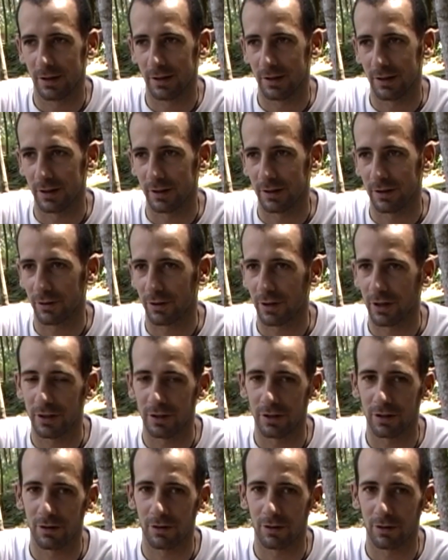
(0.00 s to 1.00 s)
And again
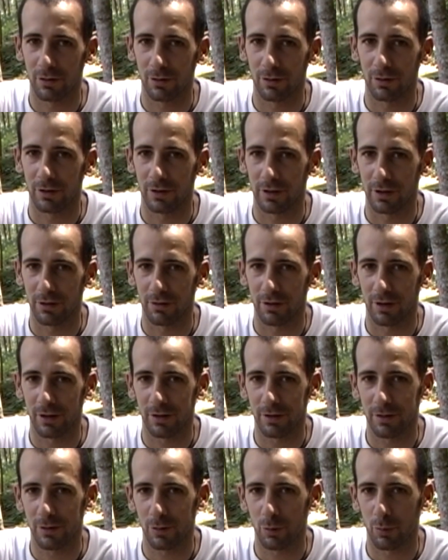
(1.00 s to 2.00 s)
in
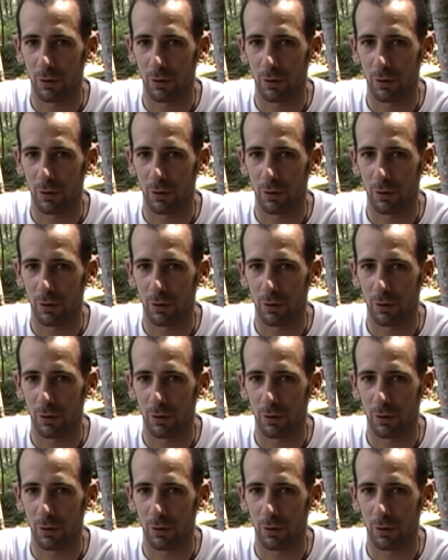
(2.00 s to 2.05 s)
Iran,